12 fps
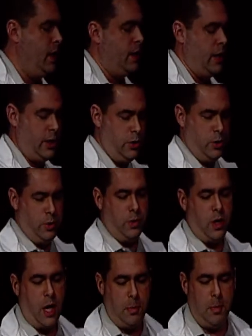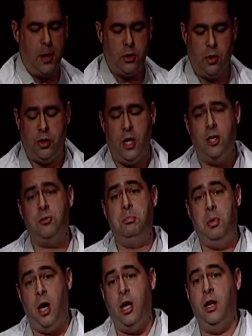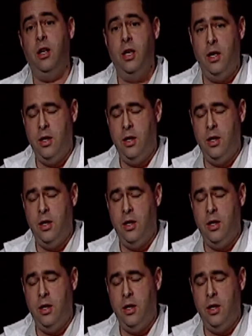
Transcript: They do complementary things, but